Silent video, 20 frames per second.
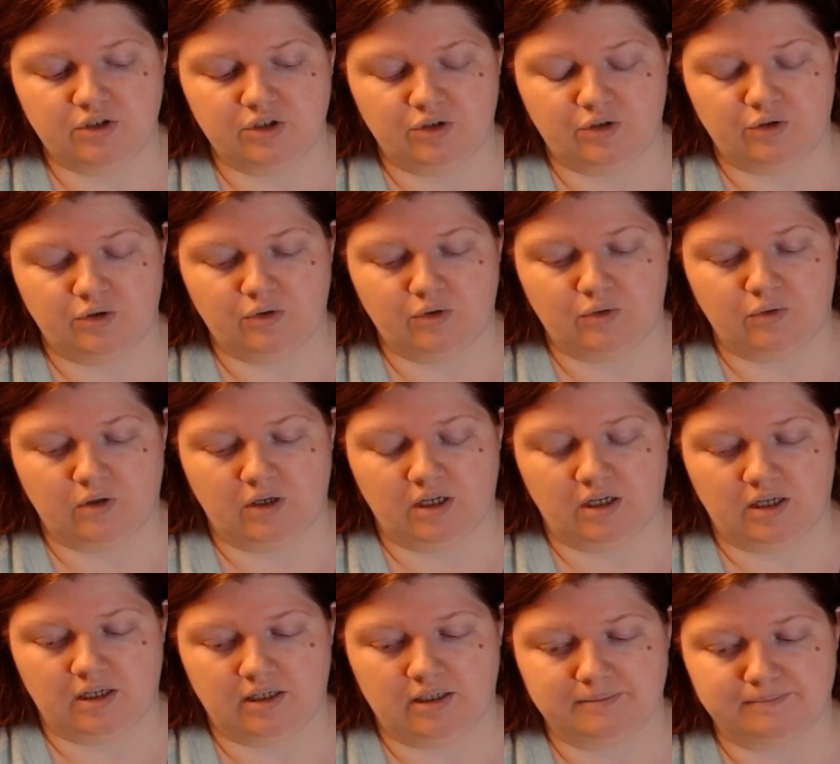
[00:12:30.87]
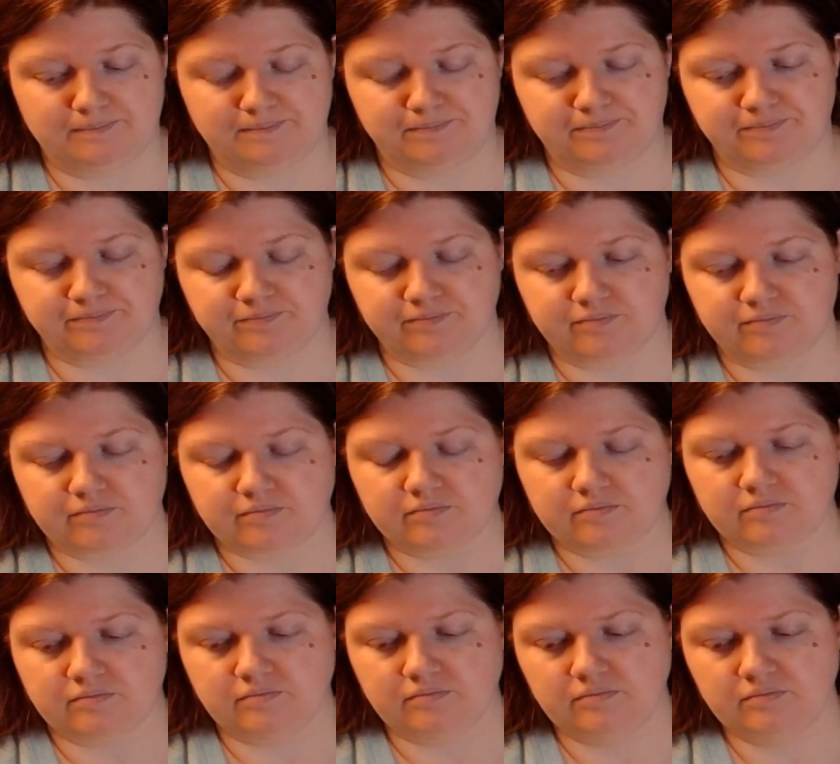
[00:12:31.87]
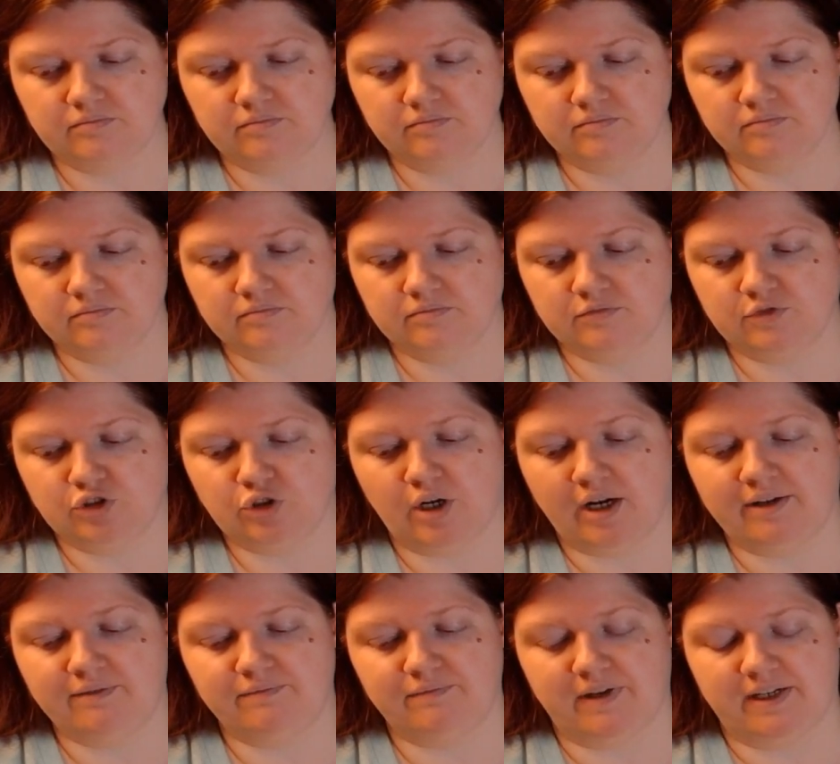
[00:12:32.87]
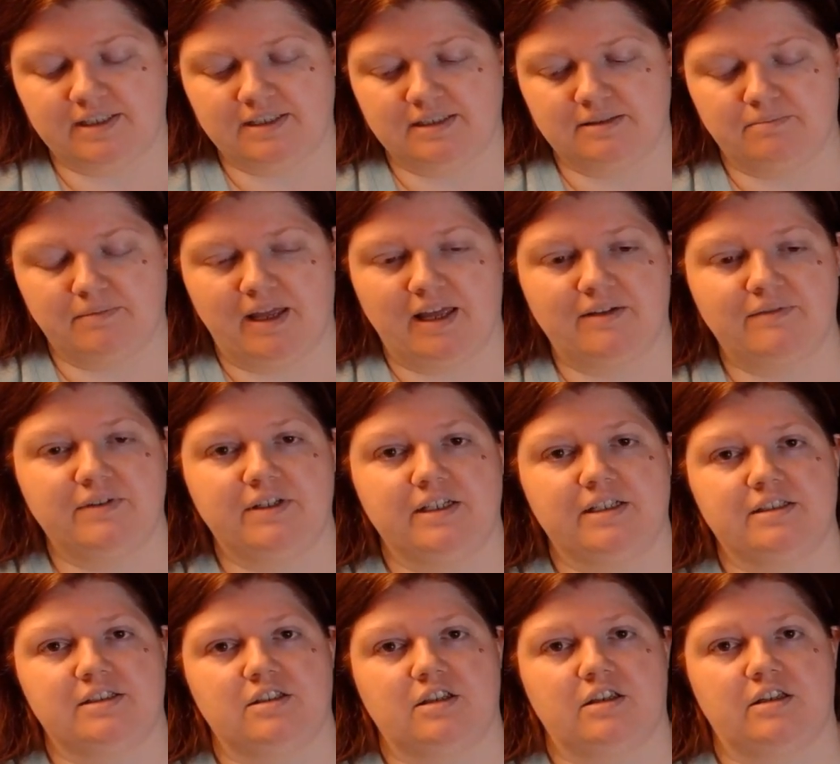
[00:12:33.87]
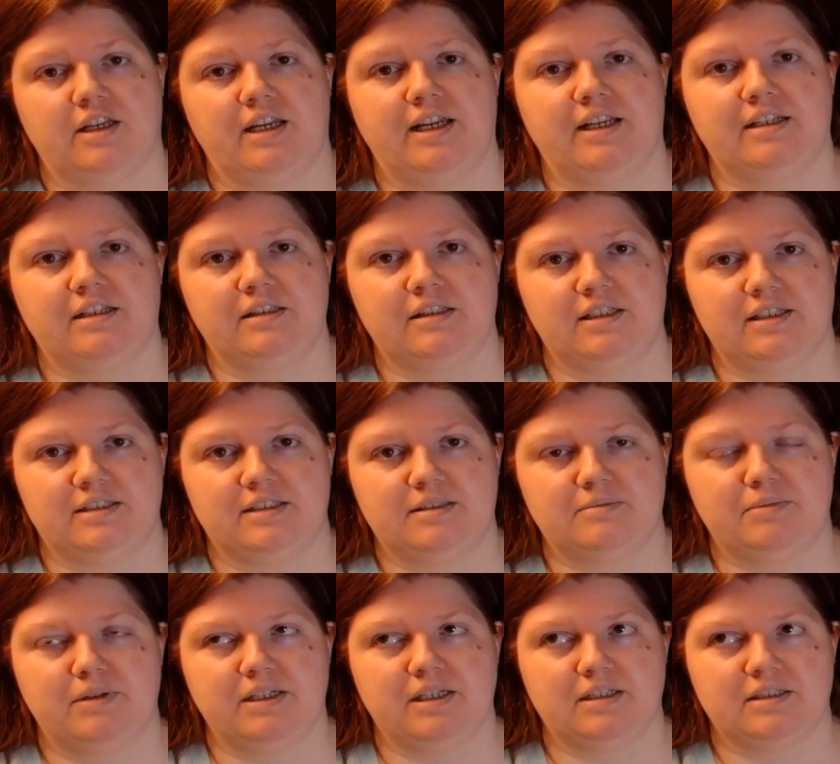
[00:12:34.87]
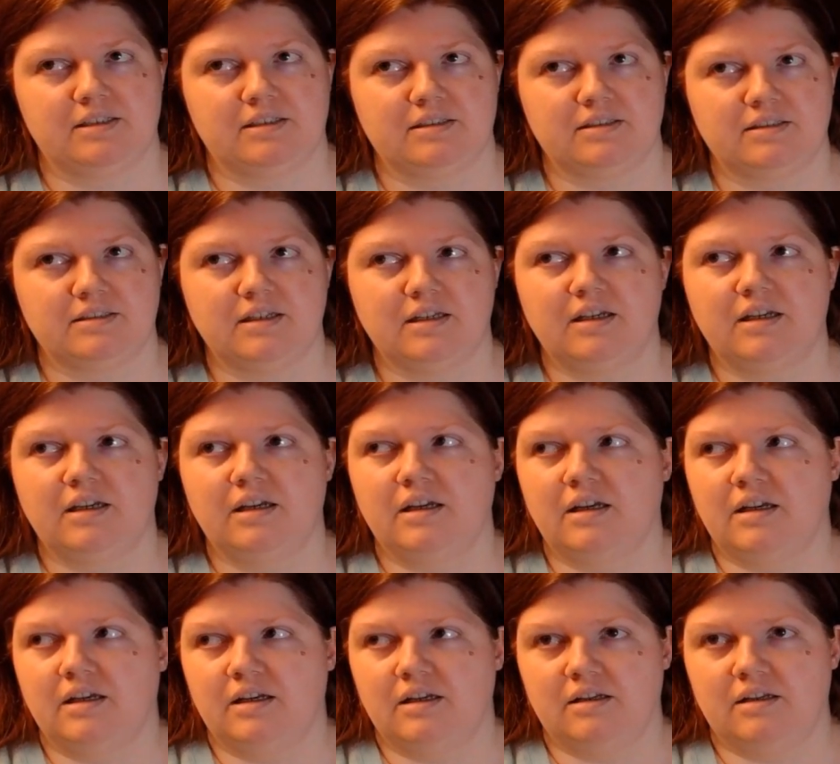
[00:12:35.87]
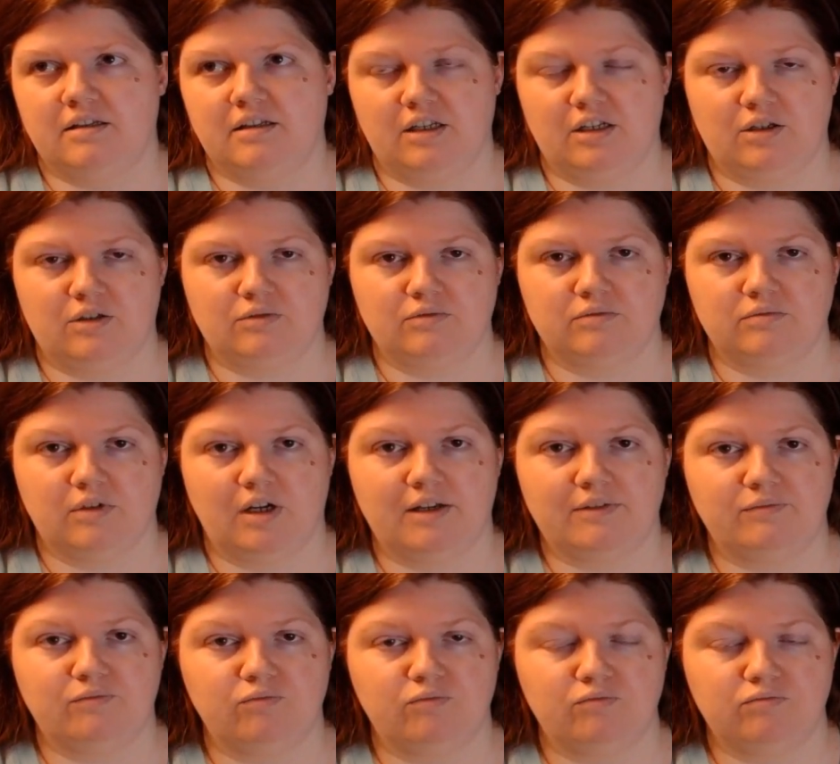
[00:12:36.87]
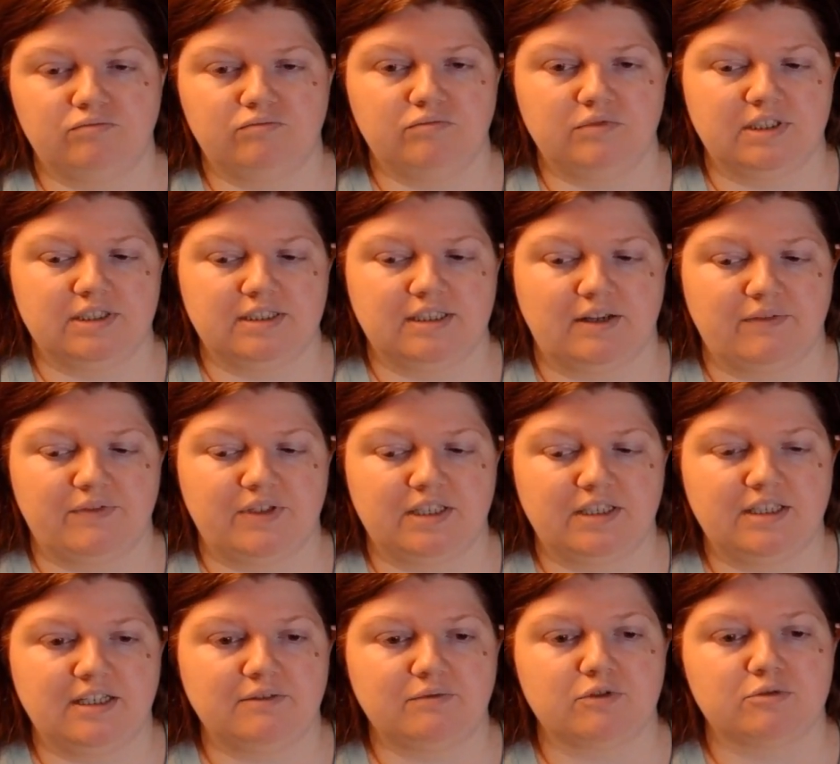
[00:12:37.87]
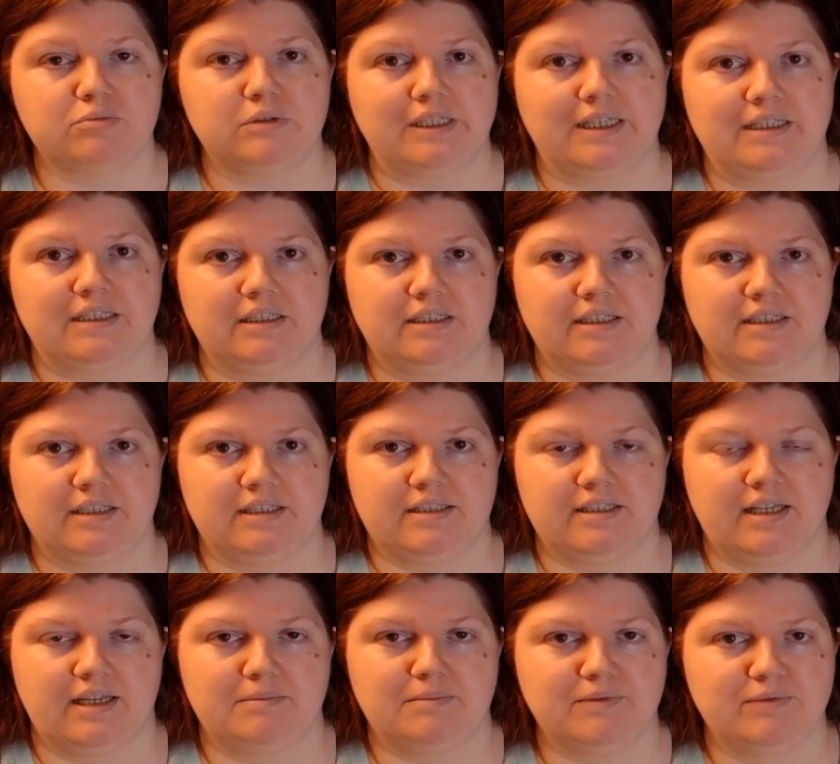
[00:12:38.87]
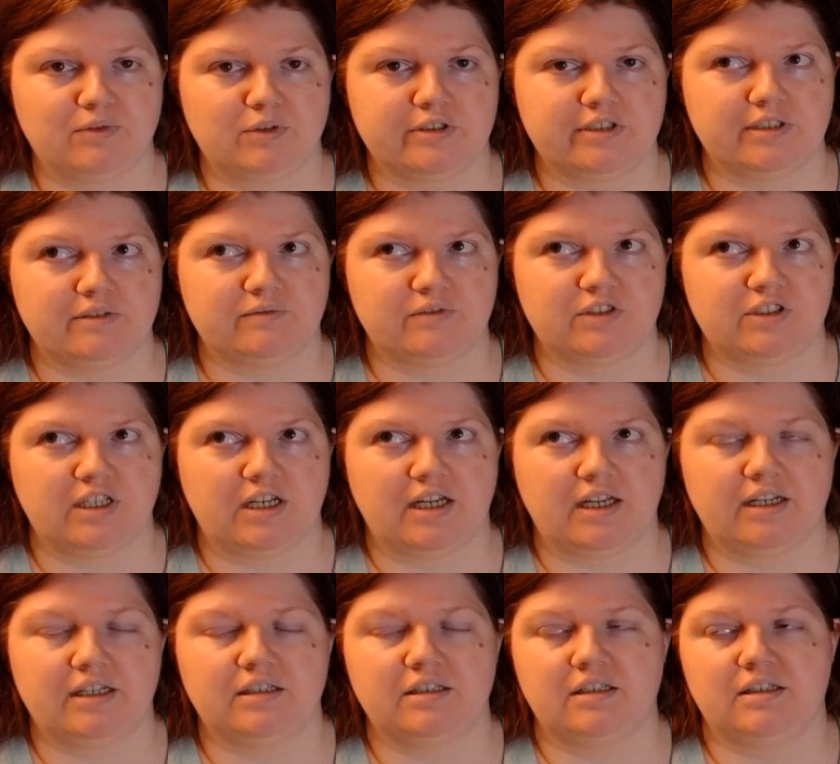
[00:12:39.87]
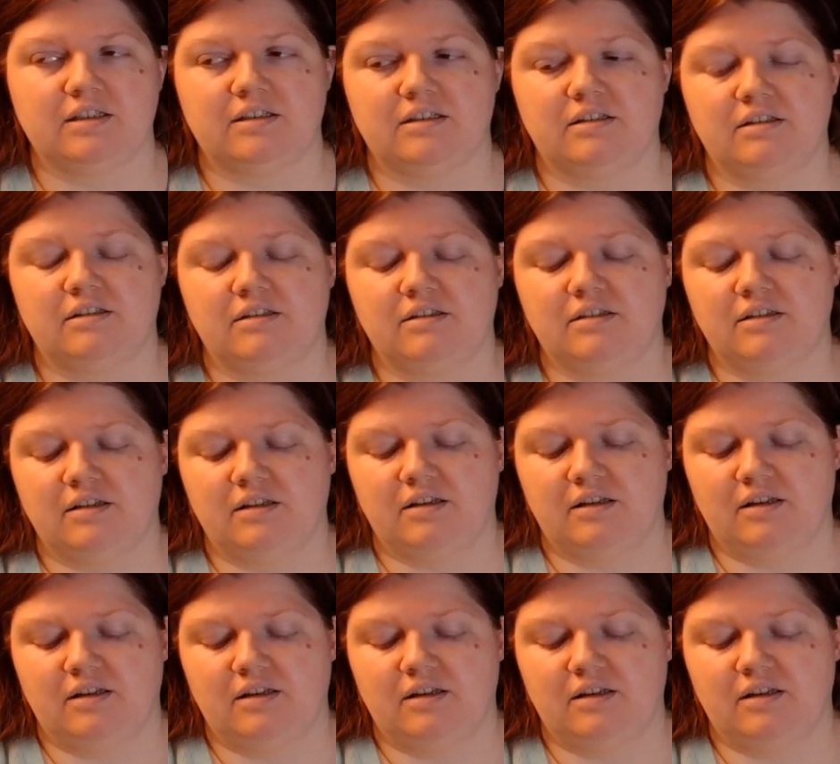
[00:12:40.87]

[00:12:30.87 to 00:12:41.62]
to um, try and find some evidence on Annalise because, you know, of the stuff that Denver planted in his head before Denver died. And